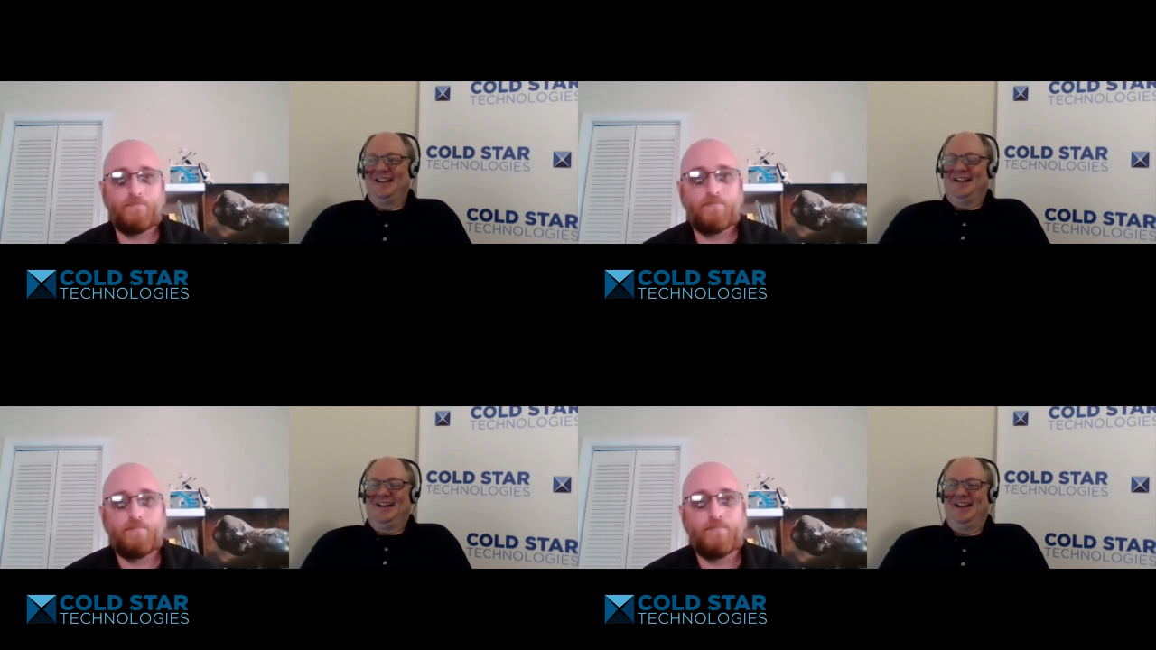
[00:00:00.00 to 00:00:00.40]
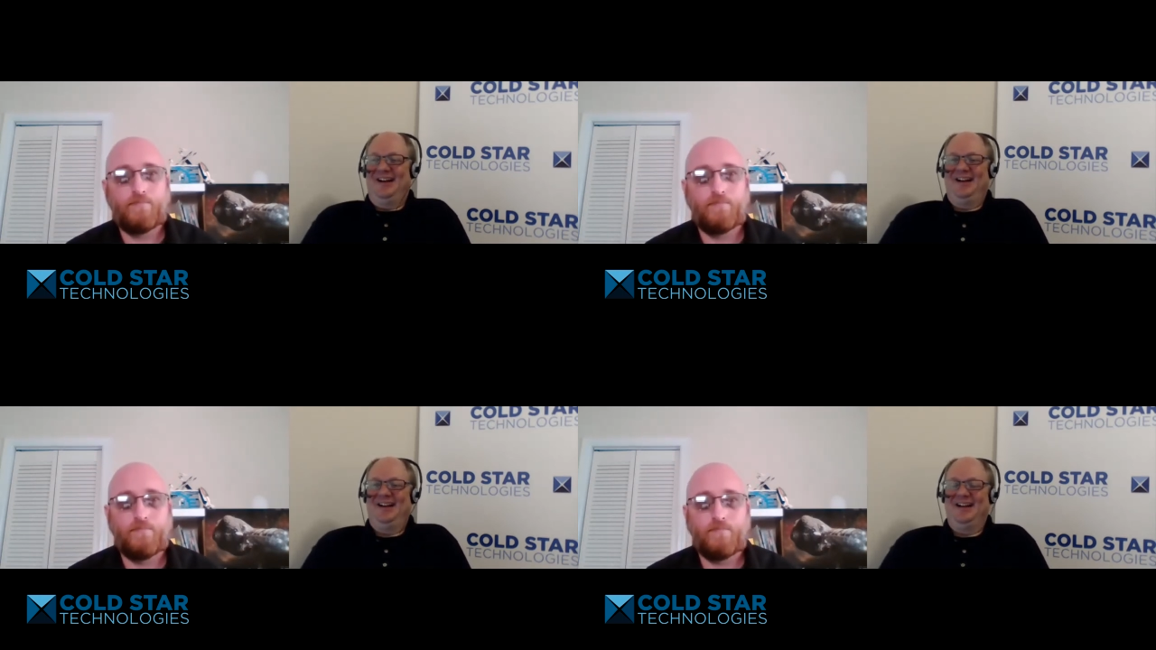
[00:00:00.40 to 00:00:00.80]
Speaker 1: huh,
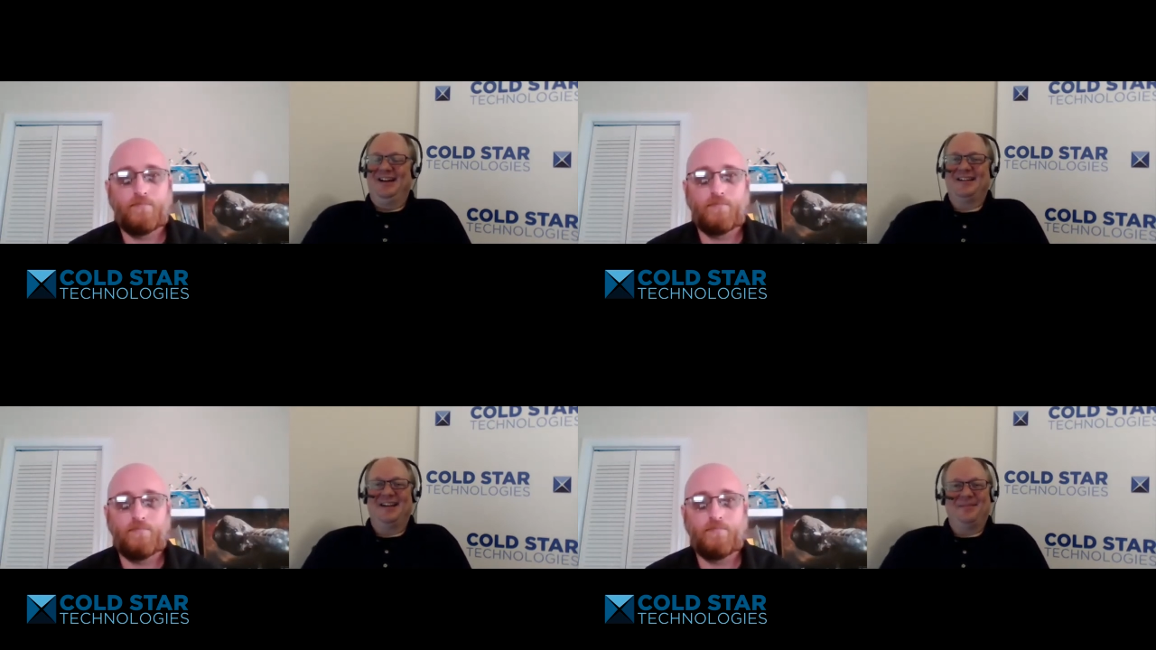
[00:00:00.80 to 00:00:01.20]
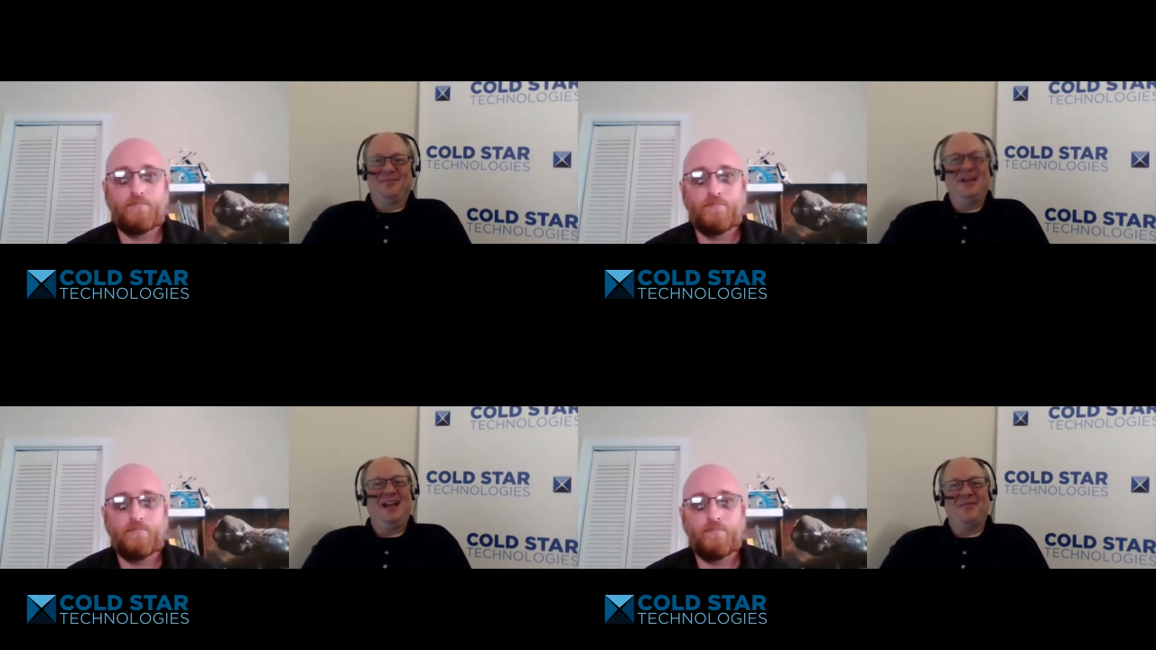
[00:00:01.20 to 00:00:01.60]
it, it's
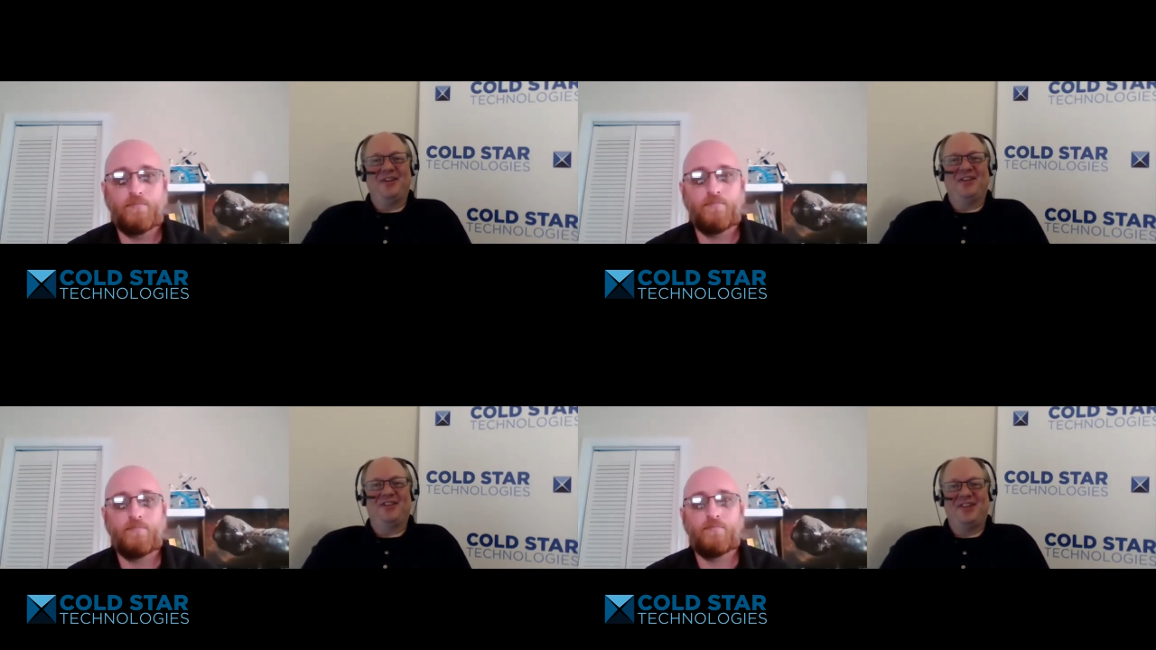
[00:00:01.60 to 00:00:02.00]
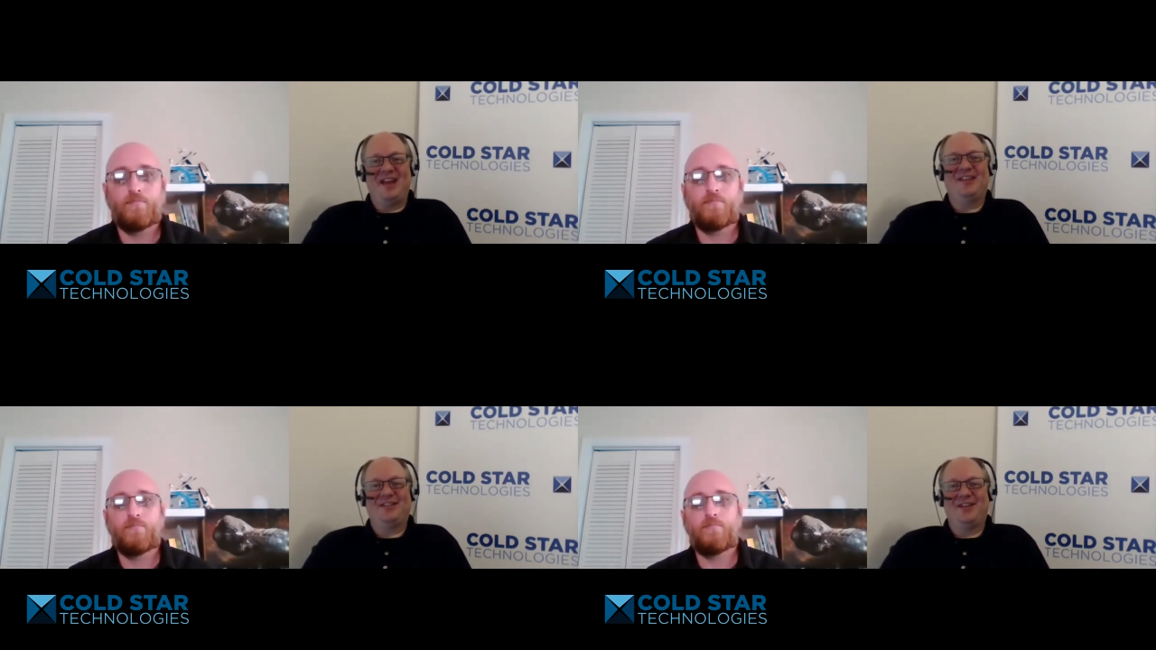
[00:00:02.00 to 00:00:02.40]
being able to
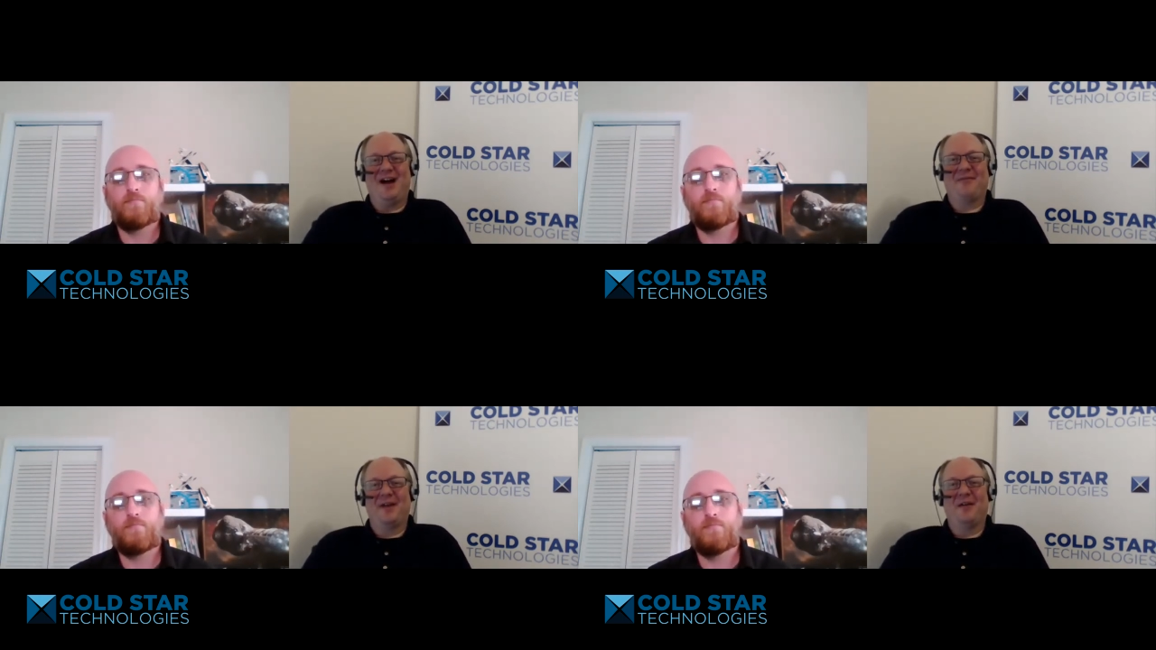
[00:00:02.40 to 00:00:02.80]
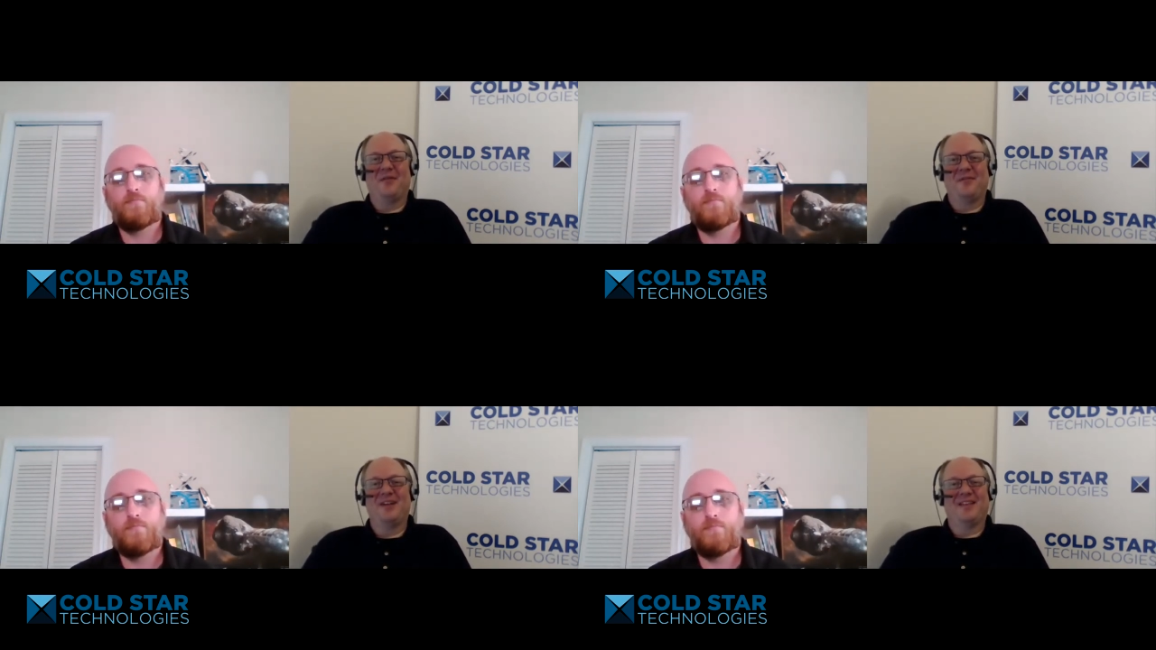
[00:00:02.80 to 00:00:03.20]
say stuff that
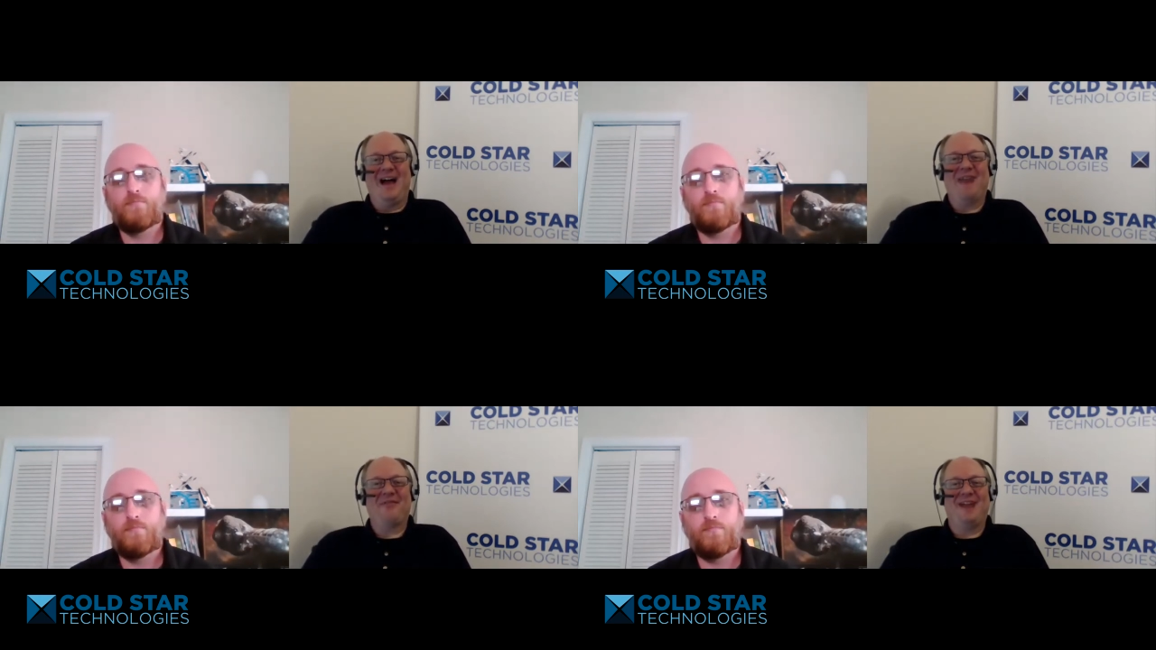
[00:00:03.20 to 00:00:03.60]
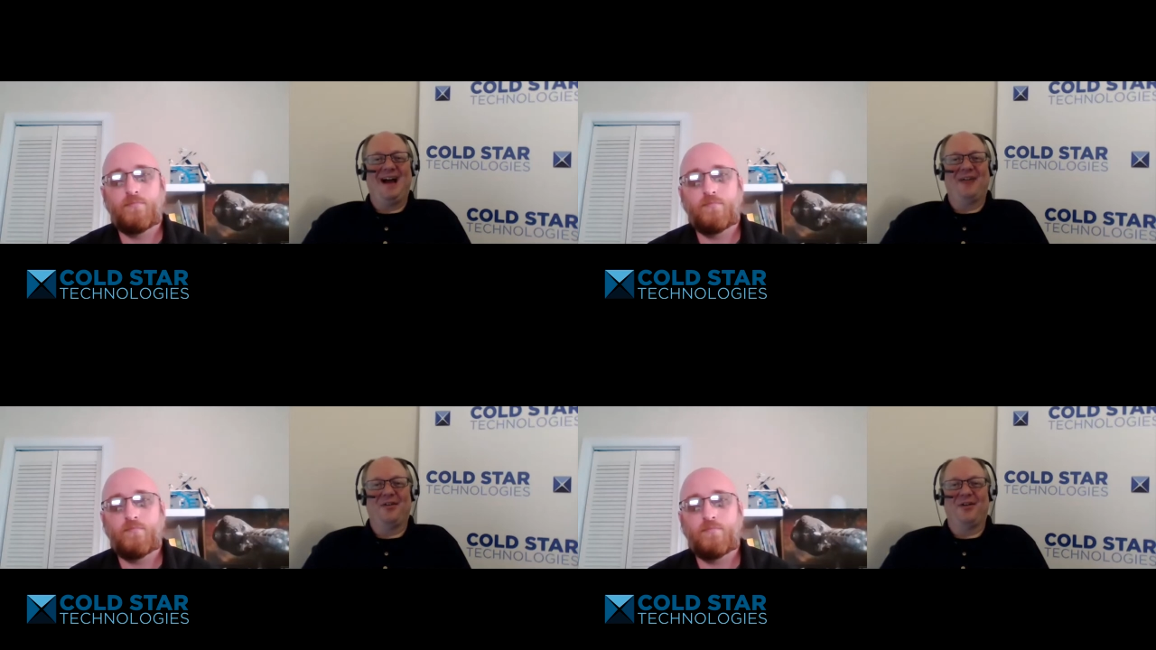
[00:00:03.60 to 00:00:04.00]
would be laughed
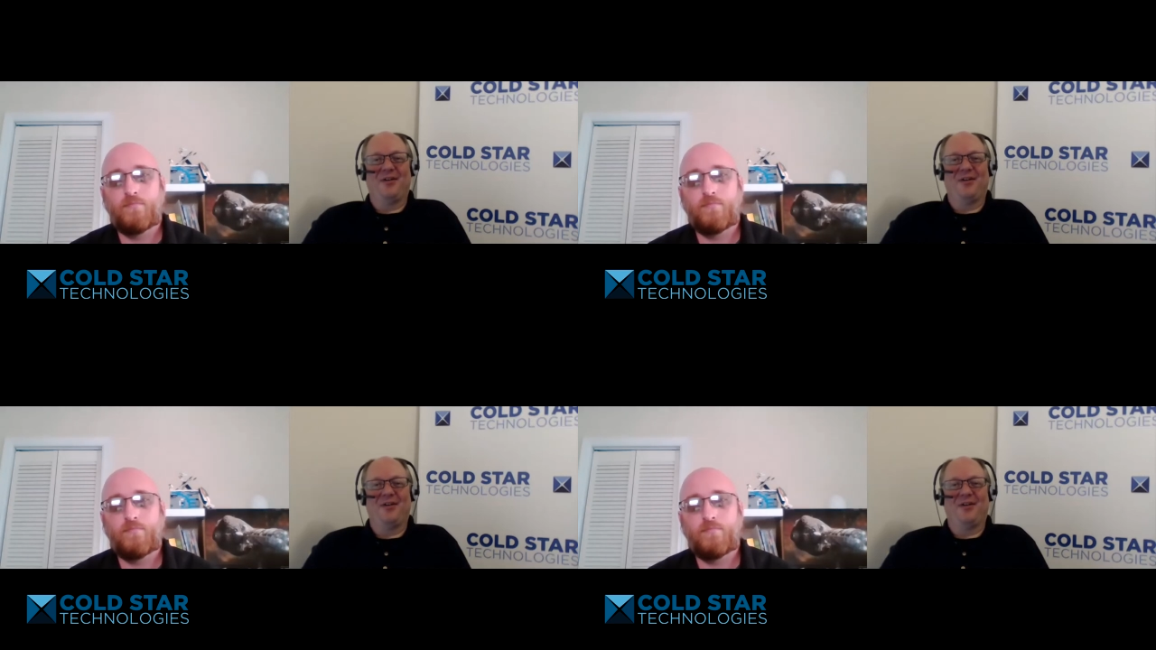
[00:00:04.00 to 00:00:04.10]
at or,